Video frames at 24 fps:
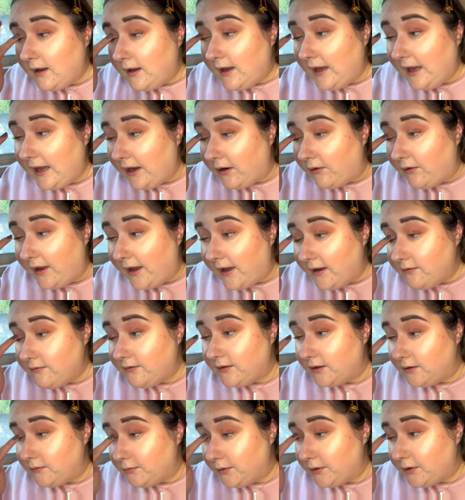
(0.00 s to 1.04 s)

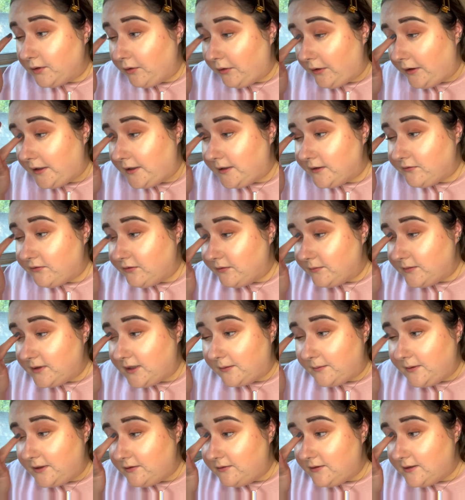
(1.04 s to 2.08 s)
However, recordings from
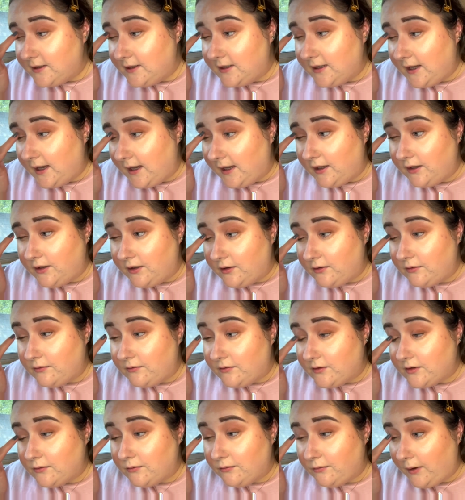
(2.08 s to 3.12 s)

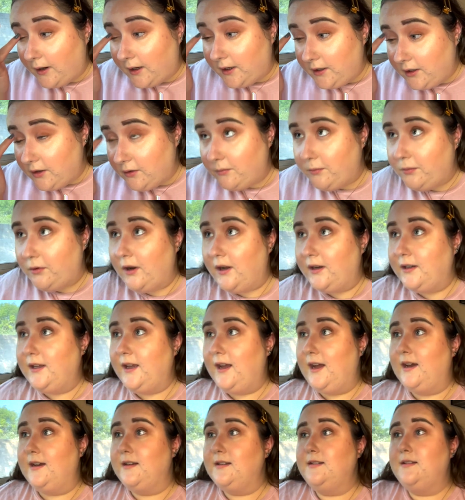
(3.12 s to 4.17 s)
WCAU's radio
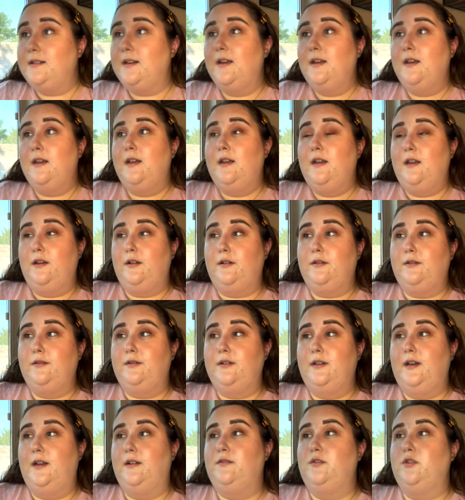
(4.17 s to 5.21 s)
broadcast include
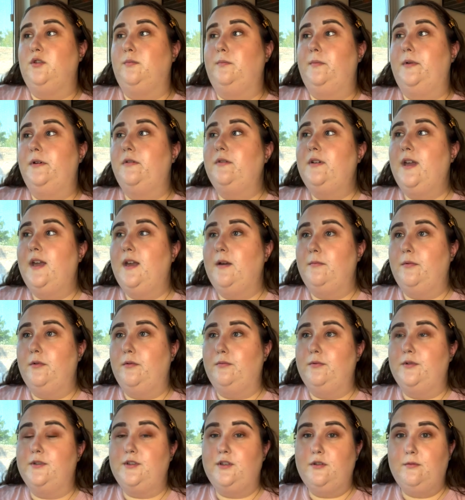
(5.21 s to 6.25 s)
announcer Bill Campbell
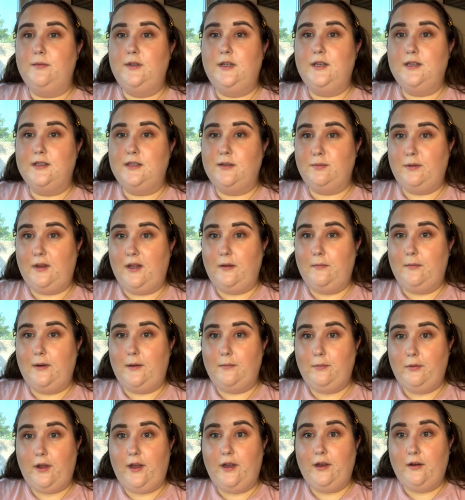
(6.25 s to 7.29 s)
resuming his
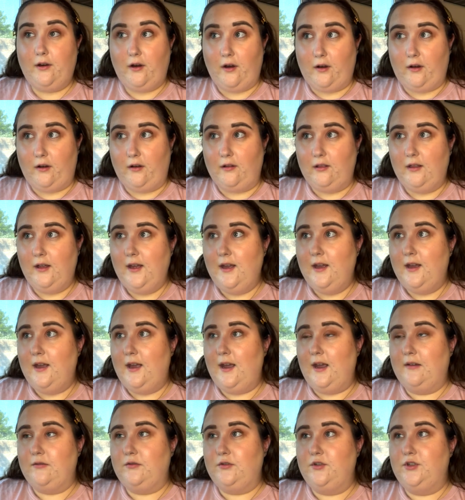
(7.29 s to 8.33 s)
play-by-play call
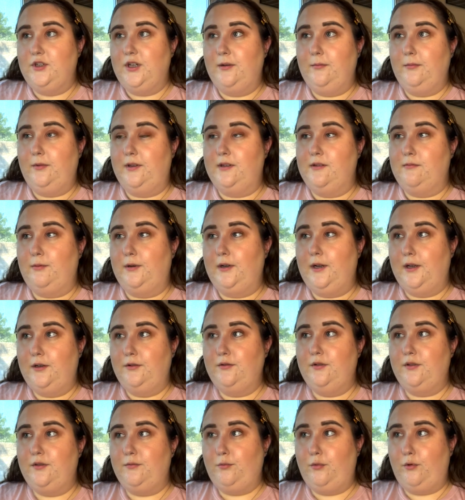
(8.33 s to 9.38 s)
after Chamberlain's
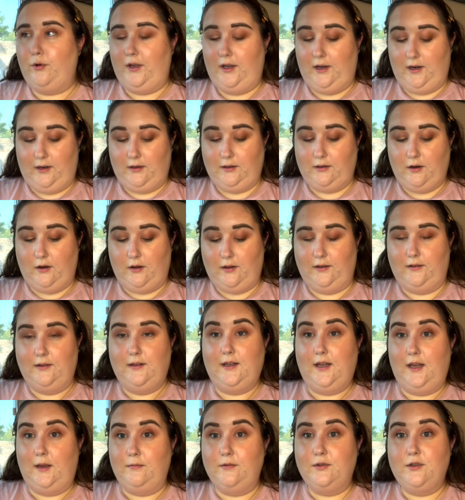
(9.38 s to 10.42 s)
100th point and calling the
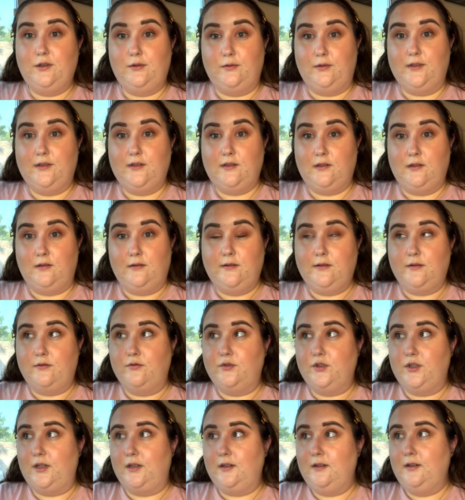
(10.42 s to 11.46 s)
game to its
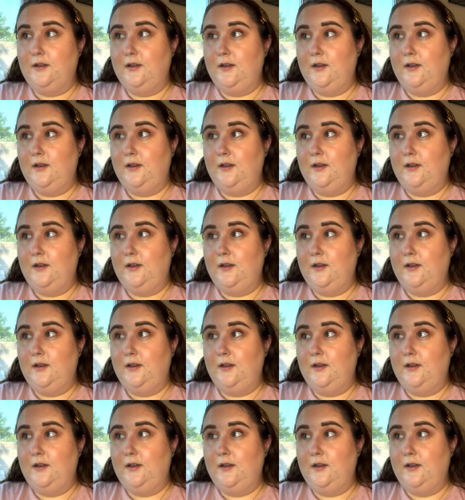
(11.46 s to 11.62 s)
conclusion.